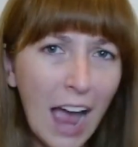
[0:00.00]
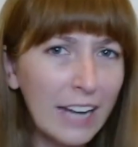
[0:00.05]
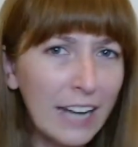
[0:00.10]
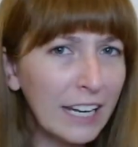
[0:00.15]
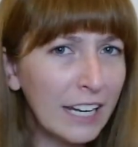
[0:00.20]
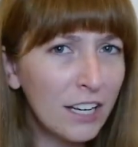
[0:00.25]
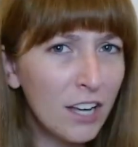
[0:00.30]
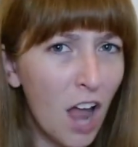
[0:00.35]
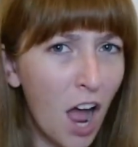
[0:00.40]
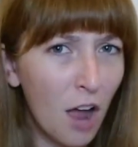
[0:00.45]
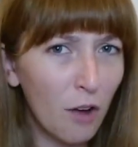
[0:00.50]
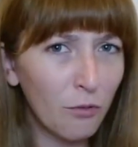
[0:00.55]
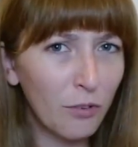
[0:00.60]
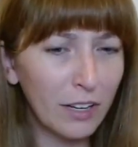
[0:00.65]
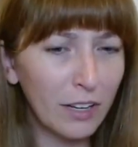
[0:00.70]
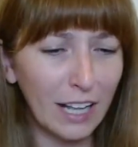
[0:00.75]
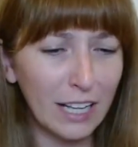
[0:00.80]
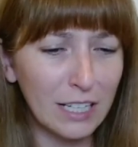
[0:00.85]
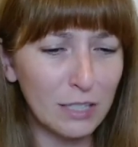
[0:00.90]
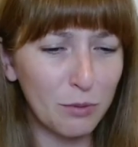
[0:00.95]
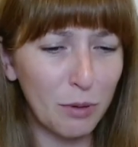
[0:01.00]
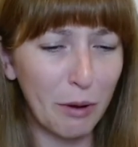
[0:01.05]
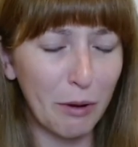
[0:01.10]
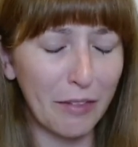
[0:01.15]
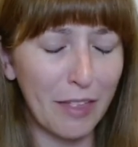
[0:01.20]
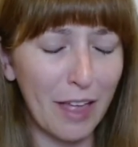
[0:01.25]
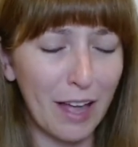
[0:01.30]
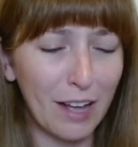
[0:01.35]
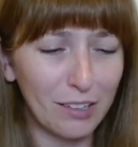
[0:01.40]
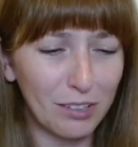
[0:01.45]
did not realize we
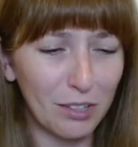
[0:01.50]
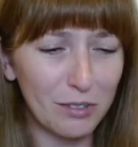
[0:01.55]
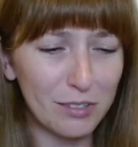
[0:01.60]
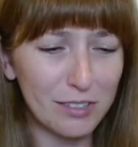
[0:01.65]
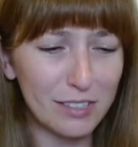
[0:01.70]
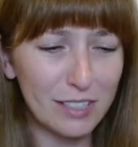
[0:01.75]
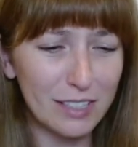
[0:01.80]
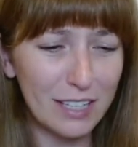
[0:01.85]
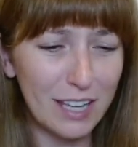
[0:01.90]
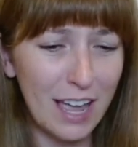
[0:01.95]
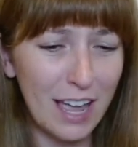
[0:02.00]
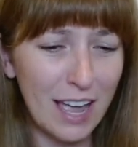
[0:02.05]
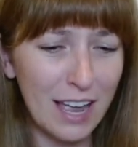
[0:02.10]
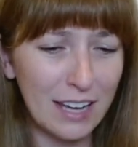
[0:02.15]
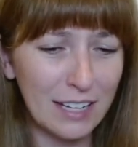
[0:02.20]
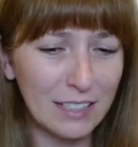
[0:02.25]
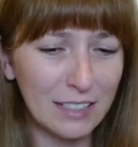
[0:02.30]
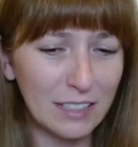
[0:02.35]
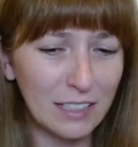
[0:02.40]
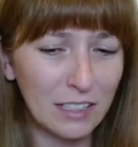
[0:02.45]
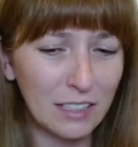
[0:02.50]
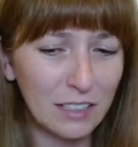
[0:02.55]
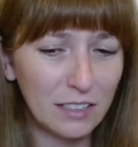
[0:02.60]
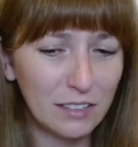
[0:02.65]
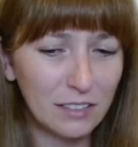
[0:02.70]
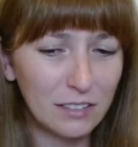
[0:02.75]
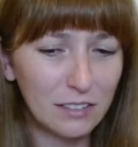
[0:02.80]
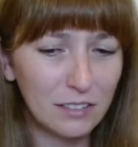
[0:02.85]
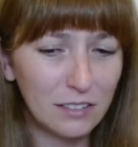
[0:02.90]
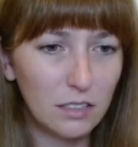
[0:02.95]
were that close to the end.
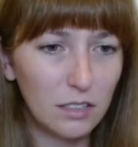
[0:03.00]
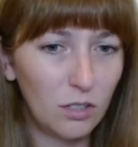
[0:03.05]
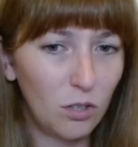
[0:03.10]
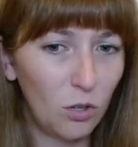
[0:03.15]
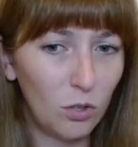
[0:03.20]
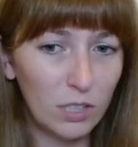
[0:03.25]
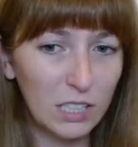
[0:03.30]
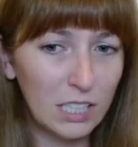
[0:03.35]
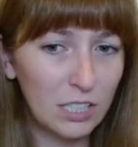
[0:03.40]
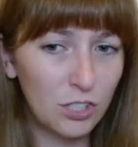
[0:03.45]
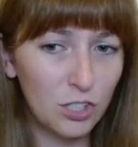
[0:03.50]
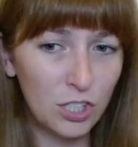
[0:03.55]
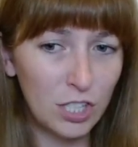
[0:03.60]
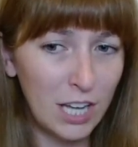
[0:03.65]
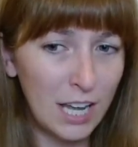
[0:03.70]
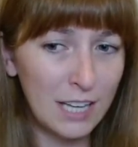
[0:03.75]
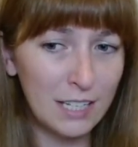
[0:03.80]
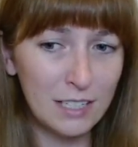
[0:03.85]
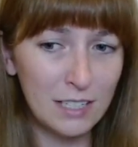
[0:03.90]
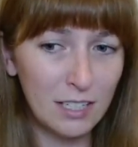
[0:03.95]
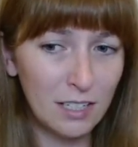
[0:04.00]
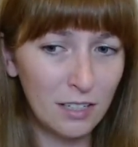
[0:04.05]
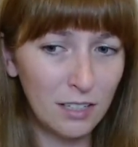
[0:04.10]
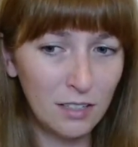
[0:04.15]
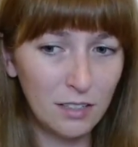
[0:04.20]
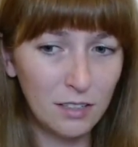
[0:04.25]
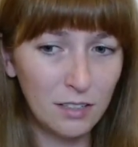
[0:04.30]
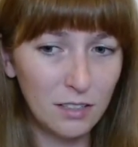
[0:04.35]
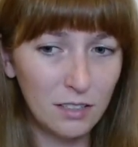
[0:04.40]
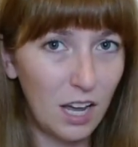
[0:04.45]
Holy shit.
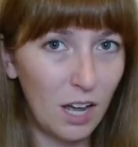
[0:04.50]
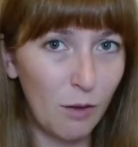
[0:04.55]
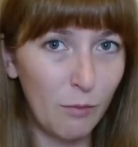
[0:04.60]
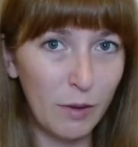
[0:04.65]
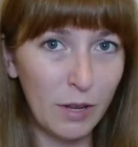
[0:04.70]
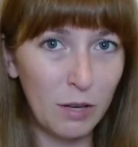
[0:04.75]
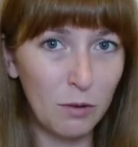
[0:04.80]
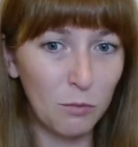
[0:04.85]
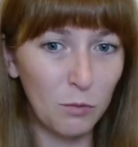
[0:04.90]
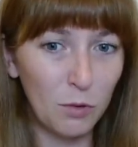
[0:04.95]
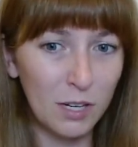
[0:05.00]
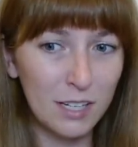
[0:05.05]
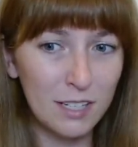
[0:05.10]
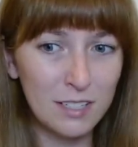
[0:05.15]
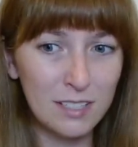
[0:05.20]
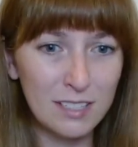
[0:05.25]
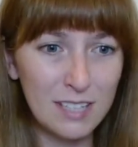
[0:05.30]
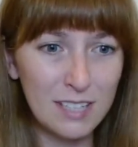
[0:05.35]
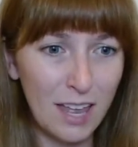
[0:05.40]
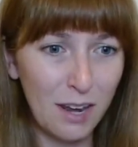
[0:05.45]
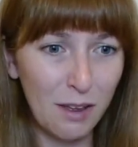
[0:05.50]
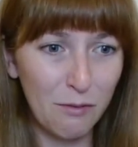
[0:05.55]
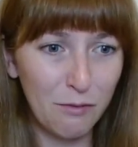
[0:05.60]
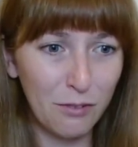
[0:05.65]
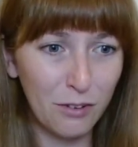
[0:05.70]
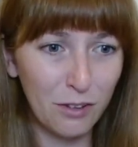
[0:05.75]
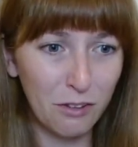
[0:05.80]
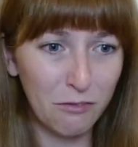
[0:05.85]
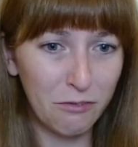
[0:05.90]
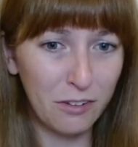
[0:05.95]
I mean, what a setup
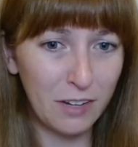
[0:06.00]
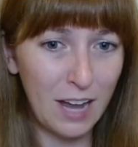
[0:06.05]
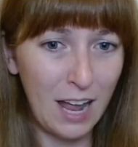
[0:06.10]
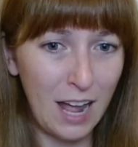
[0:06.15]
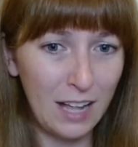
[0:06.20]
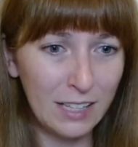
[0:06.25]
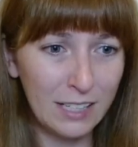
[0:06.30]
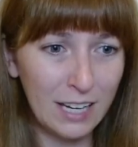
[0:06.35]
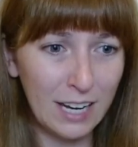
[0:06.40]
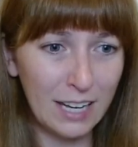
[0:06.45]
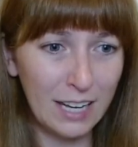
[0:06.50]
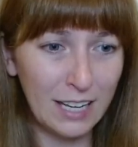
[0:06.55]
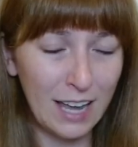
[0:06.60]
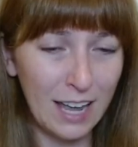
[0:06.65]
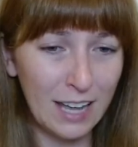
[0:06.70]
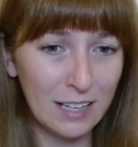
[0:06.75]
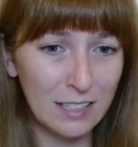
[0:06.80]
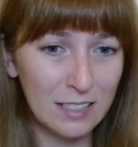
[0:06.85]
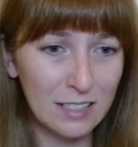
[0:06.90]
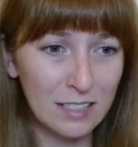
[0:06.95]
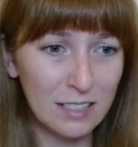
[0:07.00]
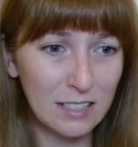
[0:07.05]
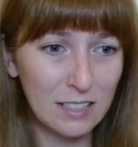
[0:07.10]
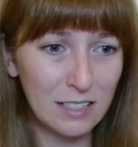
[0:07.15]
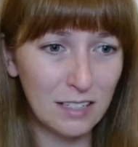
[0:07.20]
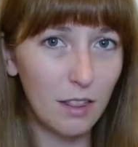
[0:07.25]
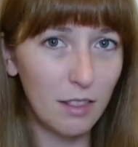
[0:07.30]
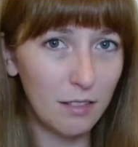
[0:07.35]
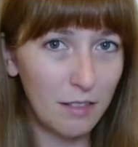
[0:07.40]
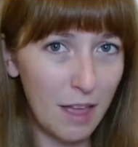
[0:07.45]
for the finale, I
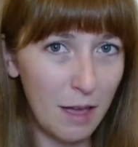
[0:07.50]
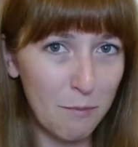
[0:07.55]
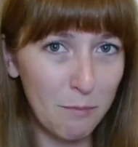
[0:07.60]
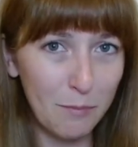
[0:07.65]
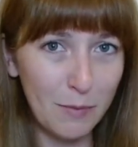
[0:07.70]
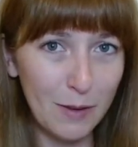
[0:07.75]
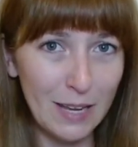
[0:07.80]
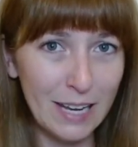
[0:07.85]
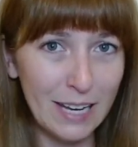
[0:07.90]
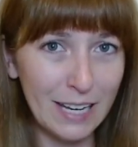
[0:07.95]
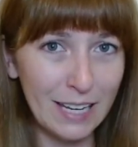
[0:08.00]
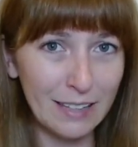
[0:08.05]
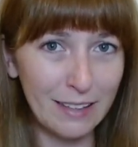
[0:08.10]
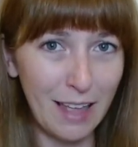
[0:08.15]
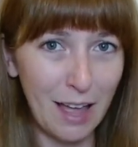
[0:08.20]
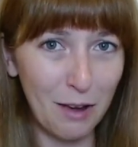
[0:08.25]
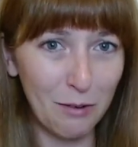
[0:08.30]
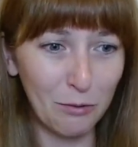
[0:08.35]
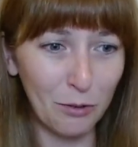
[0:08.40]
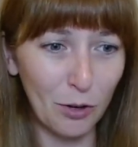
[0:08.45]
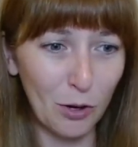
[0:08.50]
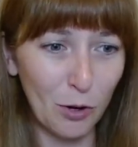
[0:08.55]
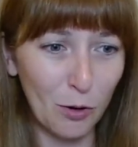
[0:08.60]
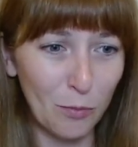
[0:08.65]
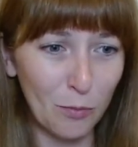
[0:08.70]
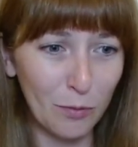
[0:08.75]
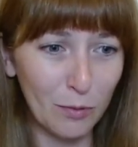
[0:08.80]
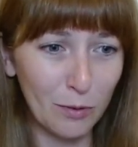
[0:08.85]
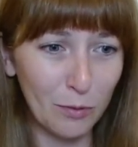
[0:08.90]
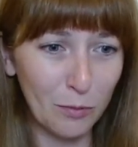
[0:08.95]
guess. Them being in that
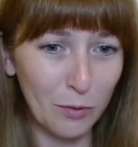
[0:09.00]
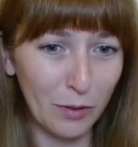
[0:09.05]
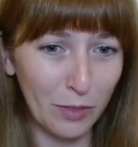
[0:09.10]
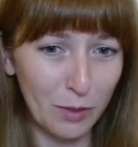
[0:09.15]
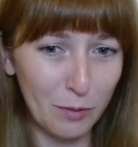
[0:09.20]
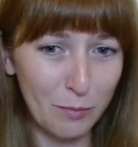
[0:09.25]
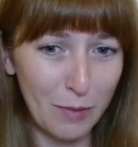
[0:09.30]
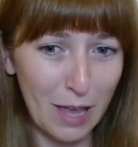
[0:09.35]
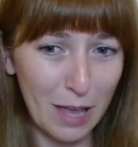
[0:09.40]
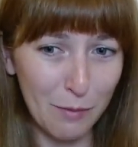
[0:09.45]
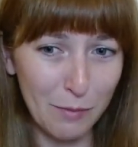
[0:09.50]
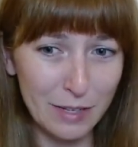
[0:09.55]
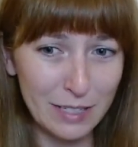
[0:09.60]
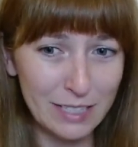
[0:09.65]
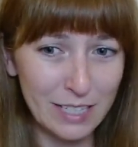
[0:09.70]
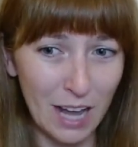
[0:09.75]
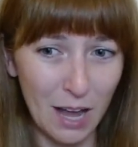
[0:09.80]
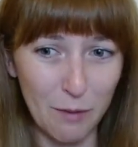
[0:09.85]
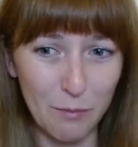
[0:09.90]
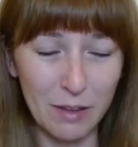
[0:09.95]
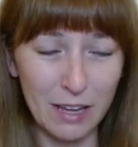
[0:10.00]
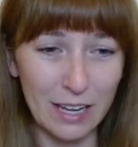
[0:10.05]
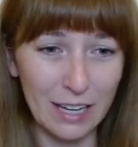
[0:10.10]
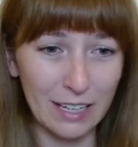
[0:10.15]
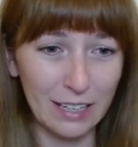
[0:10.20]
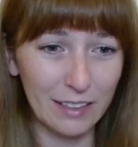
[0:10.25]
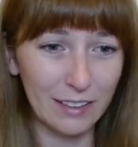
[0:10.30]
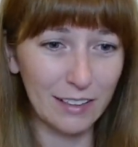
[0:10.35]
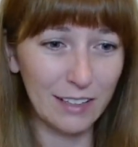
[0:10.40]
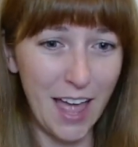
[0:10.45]
room with the babies
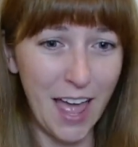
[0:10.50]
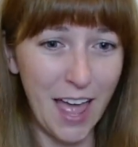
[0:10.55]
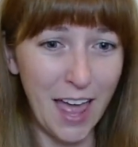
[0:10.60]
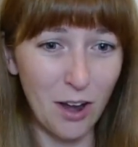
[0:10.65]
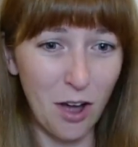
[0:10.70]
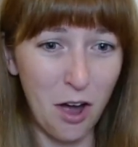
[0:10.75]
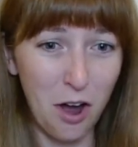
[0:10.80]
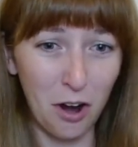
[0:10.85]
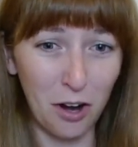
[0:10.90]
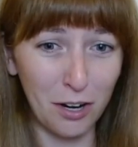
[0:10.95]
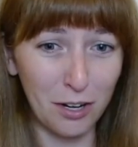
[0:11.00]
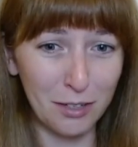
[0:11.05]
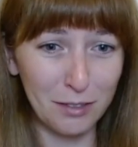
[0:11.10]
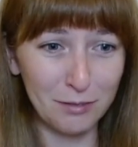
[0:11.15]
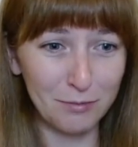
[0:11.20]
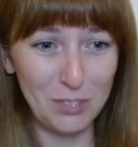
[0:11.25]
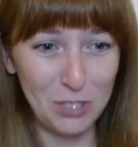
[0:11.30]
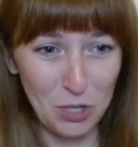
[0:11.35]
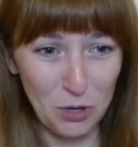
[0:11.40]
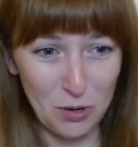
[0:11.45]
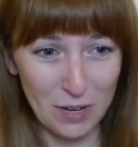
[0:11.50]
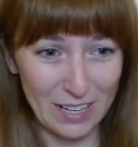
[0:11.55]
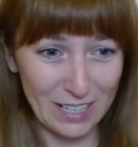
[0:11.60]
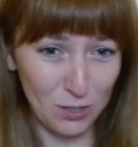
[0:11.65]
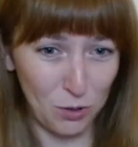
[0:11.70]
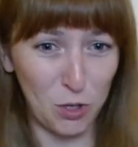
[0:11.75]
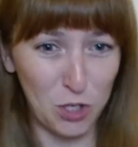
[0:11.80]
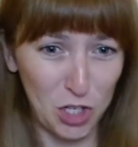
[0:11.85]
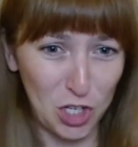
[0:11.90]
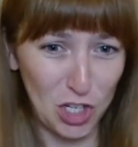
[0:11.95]
coming and Art doing
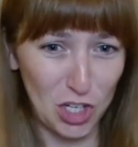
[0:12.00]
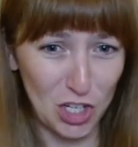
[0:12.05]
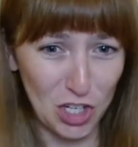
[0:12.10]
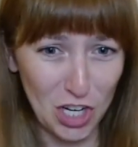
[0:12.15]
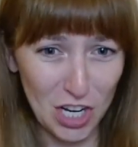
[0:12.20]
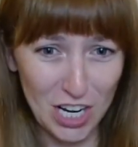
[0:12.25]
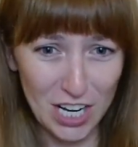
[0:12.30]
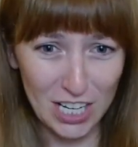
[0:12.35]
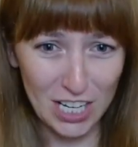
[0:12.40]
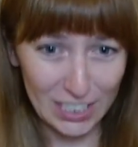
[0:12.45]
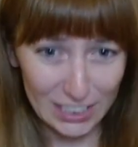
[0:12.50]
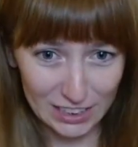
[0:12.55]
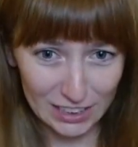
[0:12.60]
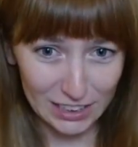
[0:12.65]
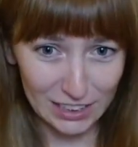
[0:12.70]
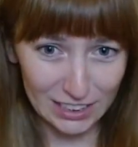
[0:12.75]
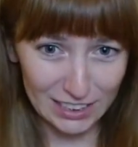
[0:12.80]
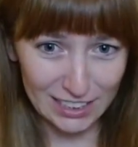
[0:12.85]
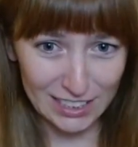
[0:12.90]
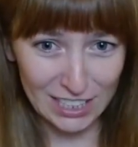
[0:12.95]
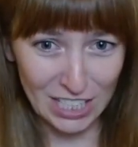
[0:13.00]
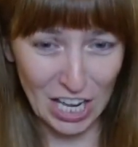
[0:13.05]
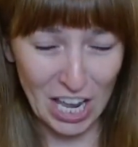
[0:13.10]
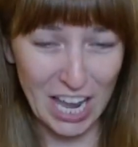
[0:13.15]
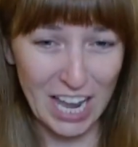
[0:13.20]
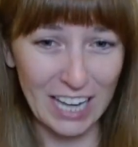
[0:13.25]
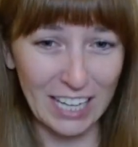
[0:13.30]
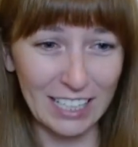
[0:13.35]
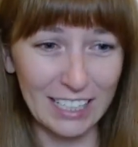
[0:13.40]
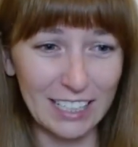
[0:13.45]
his whoosh
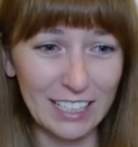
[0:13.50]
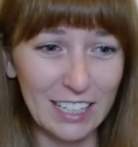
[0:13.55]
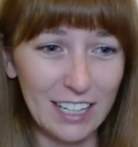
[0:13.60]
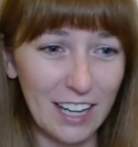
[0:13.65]
thing.